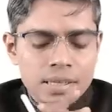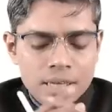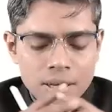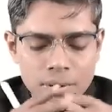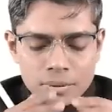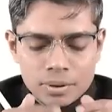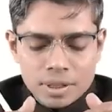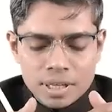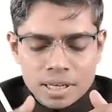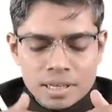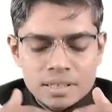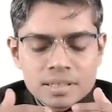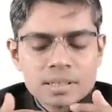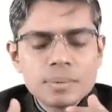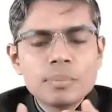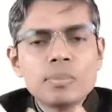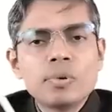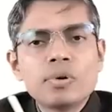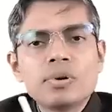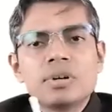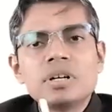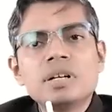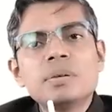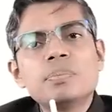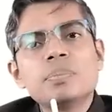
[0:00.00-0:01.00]
Now there is a
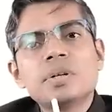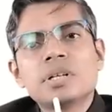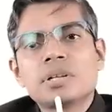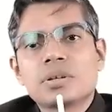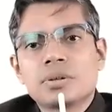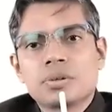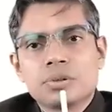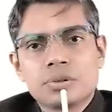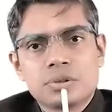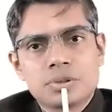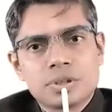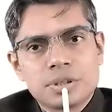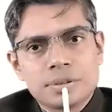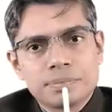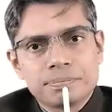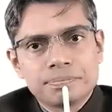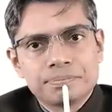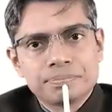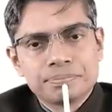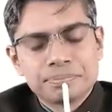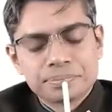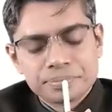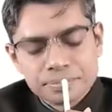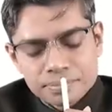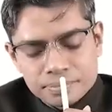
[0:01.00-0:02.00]
more deeper question
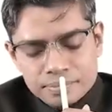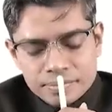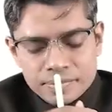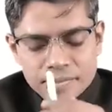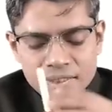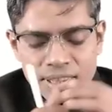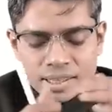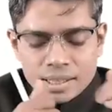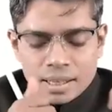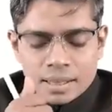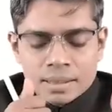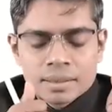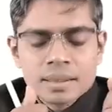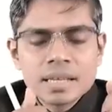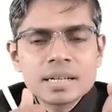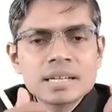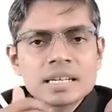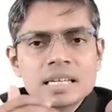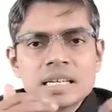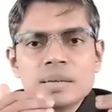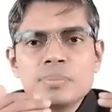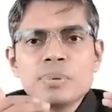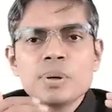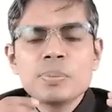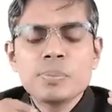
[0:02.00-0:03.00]
that
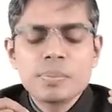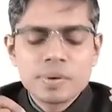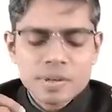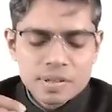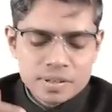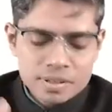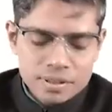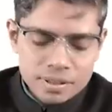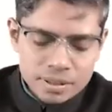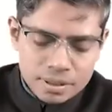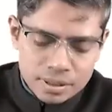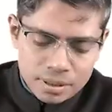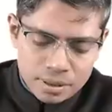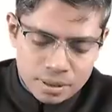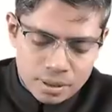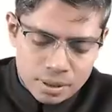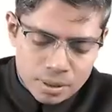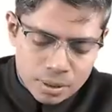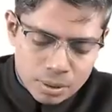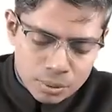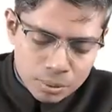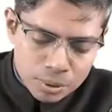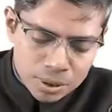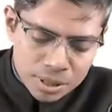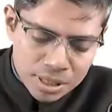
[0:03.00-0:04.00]
if a person
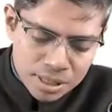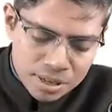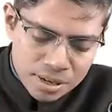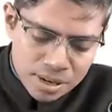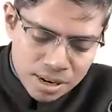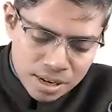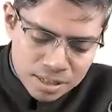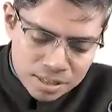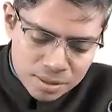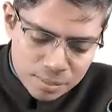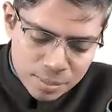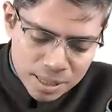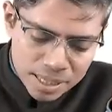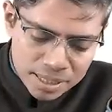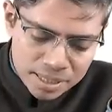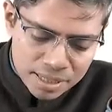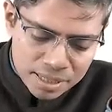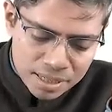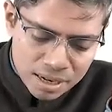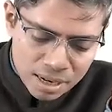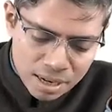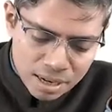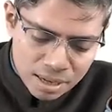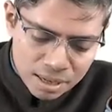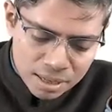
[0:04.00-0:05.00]
with a
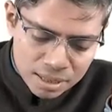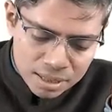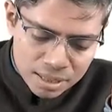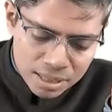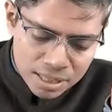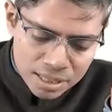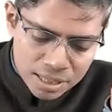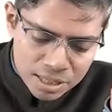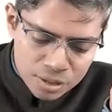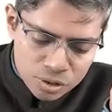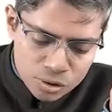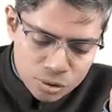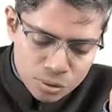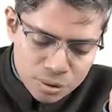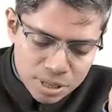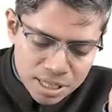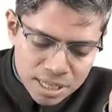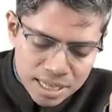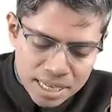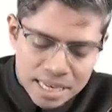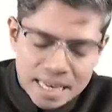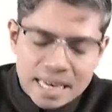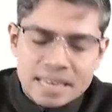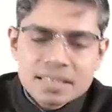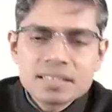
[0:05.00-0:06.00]
transplanted heart is
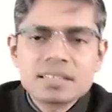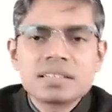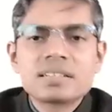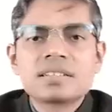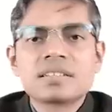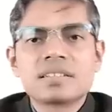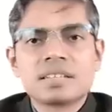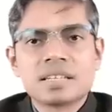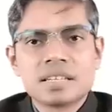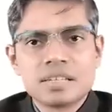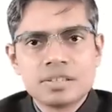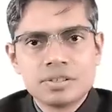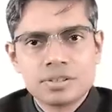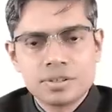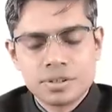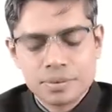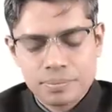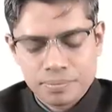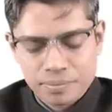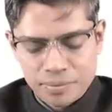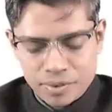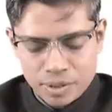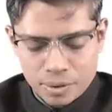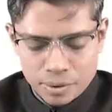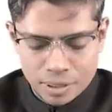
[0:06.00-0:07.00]
doing exercise,
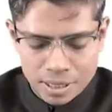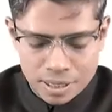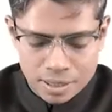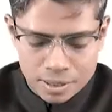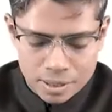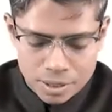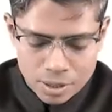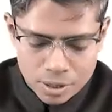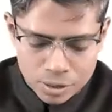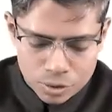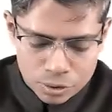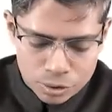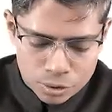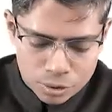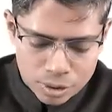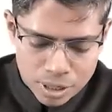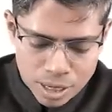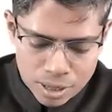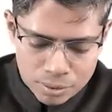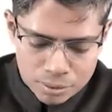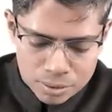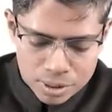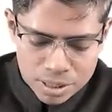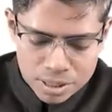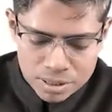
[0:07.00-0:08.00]
okay, so
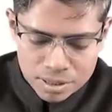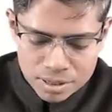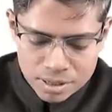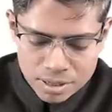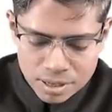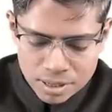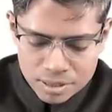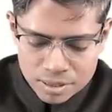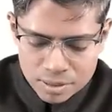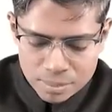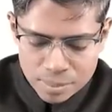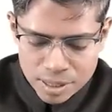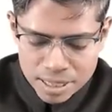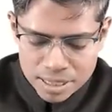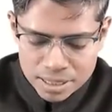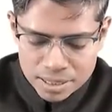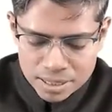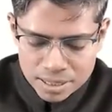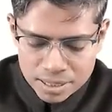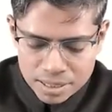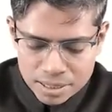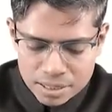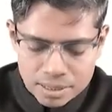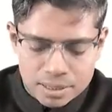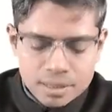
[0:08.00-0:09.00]
now this
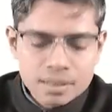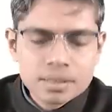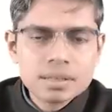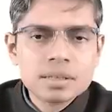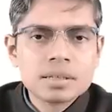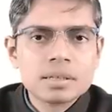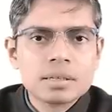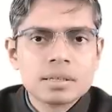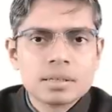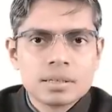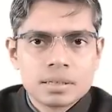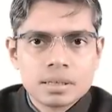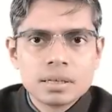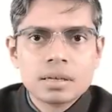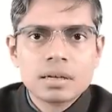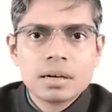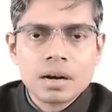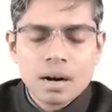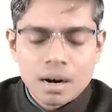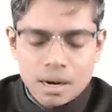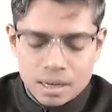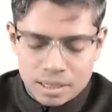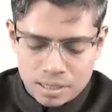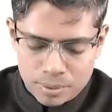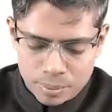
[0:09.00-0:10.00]
transplanted
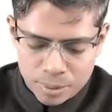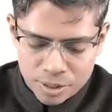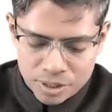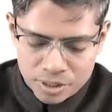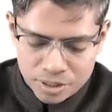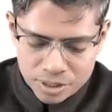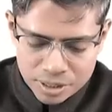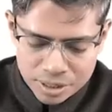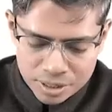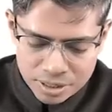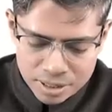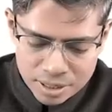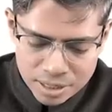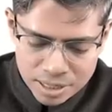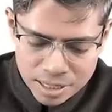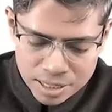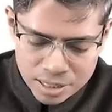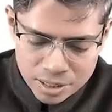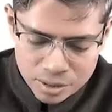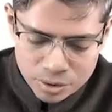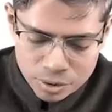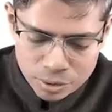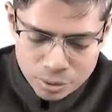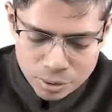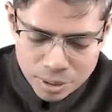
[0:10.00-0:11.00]
heart patient
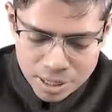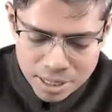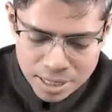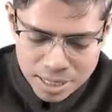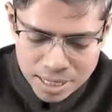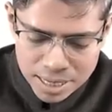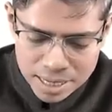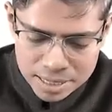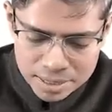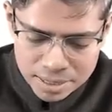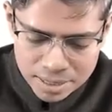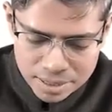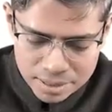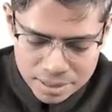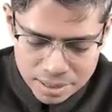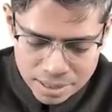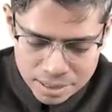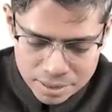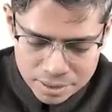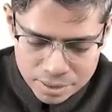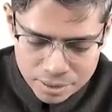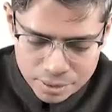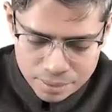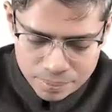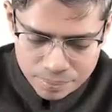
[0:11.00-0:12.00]
is doing
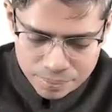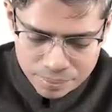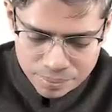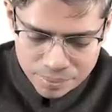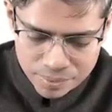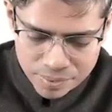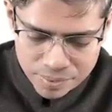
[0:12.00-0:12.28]
exercise.